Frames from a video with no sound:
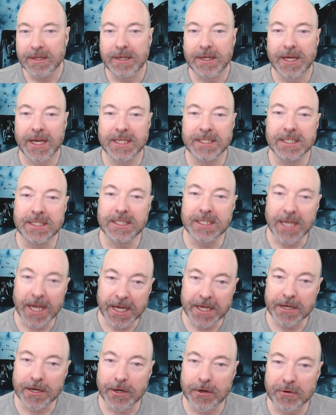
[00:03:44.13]
As a
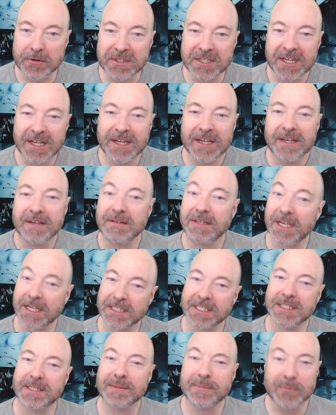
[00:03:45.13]
side note,
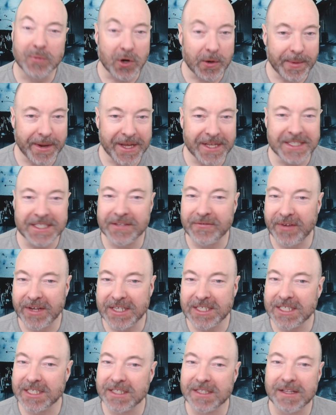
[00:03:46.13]
yes, mermaids and
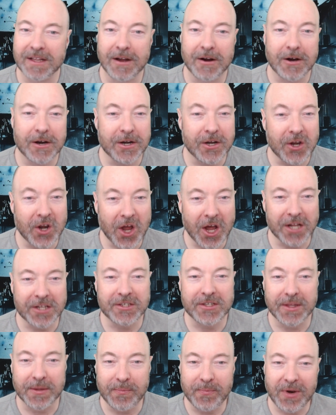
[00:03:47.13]
Vaesen are not
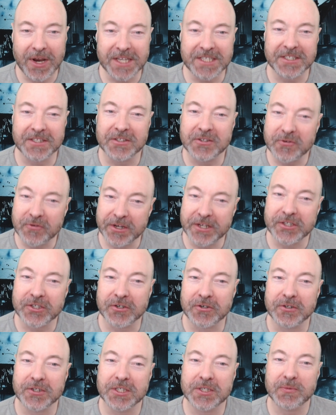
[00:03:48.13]
the pleasant
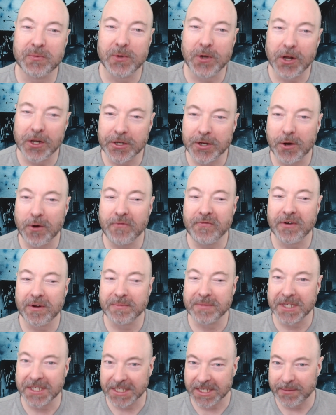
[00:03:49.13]
creatures we all know from
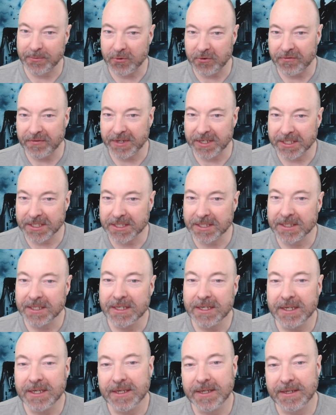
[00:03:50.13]
Disney movies.
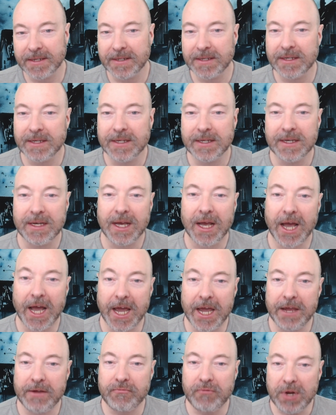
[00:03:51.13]

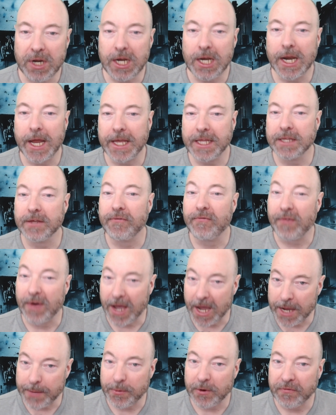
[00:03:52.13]
I really like the
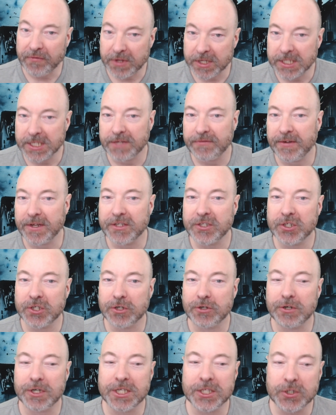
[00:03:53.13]
vibe of this
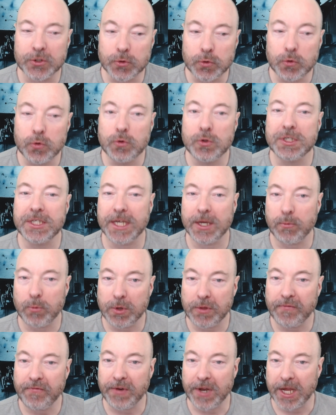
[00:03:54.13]
adventure. It's oozing
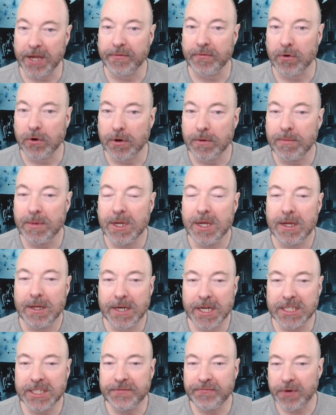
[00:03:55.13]
with flavor.
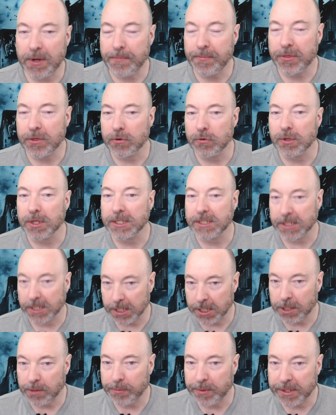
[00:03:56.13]
Let's flip through this a
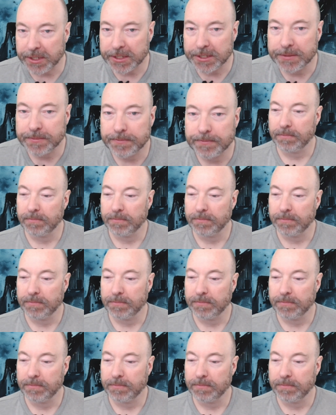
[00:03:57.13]
little bit.